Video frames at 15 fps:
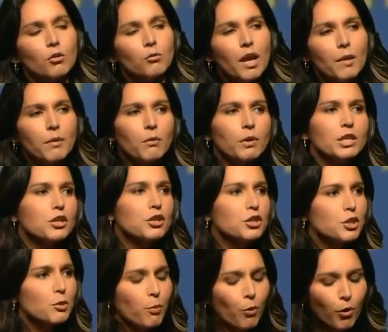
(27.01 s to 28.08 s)
well, maybe we
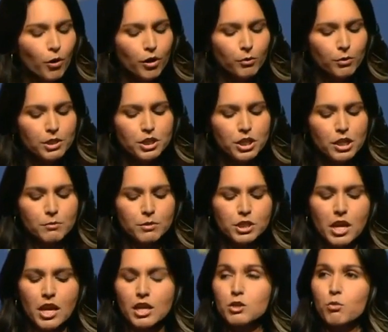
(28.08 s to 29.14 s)
should support a regime
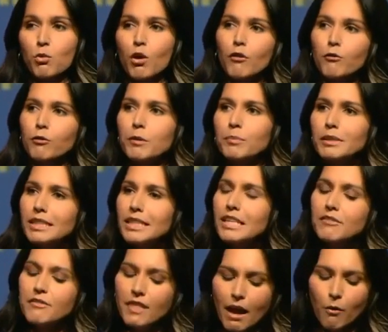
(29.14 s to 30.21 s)
change war if we
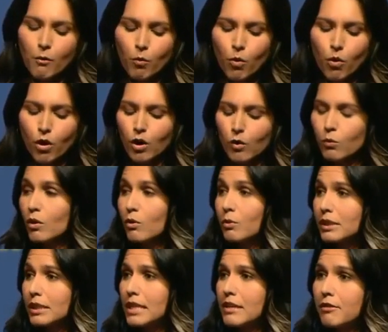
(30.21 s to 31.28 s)
believe that war will
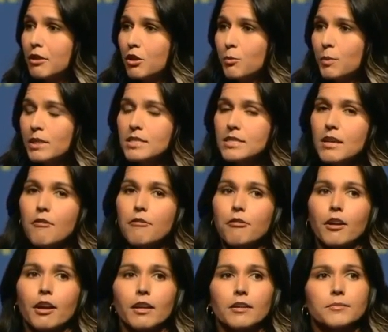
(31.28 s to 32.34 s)
relieve human
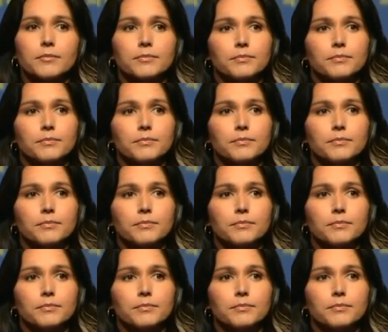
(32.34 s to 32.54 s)
suffering.